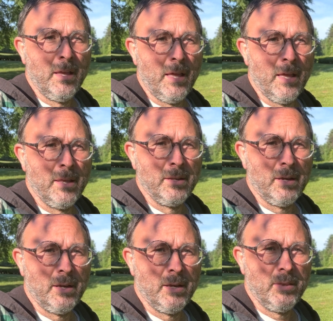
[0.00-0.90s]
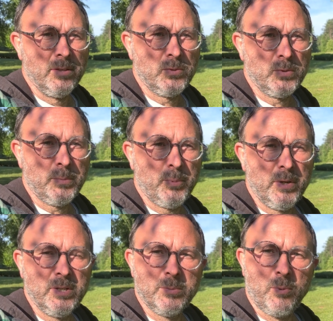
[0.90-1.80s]
And this was a
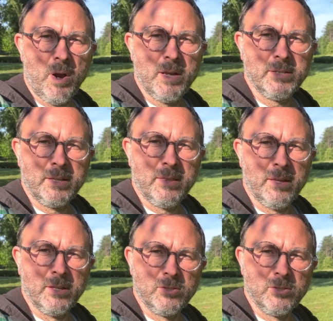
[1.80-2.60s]
pretty surprising thing.